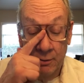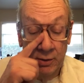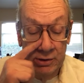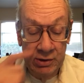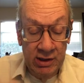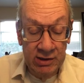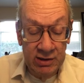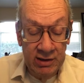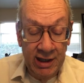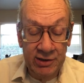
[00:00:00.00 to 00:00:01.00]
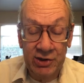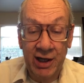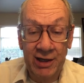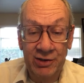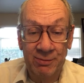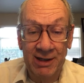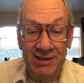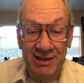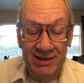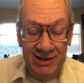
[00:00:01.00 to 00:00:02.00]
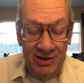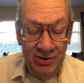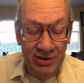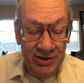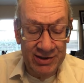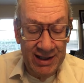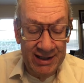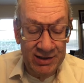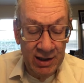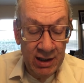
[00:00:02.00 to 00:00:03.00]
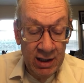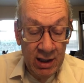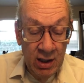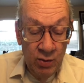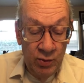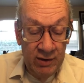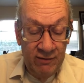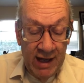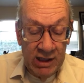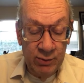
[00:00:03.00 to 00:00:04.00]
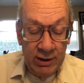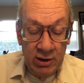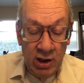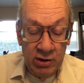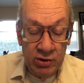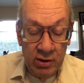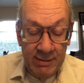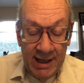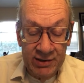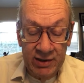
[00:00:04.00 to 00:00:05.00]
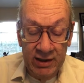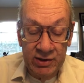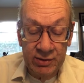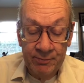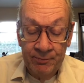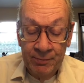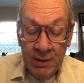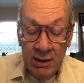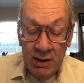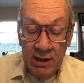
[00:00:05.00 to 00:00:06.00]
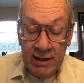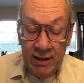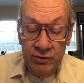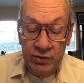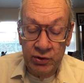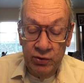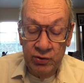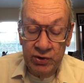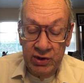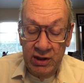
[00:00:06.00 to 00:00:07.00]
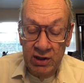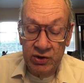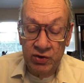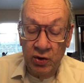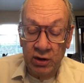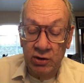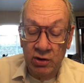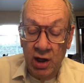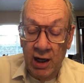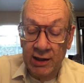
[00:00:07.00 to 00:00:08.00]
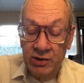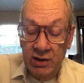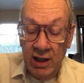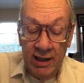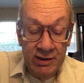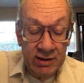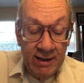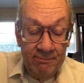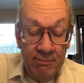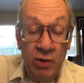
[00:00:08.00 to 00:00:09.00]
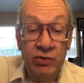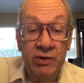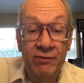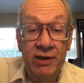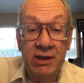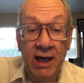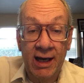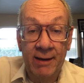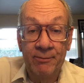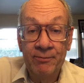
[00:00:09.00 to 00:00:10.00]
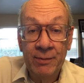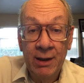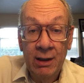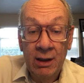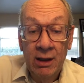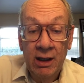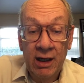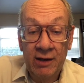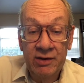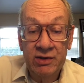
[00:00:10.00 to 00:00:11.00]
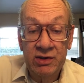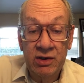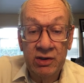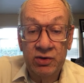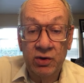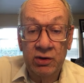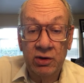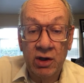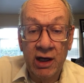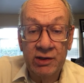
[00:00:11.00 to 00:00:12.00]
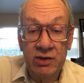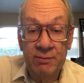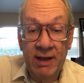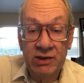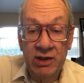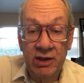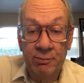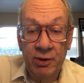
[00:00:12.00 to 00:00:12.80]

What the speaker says: which has not changed much since the earliest days. When valuing long-term assets, accountants use the historical cost concept most of the time. This historical cost is based on the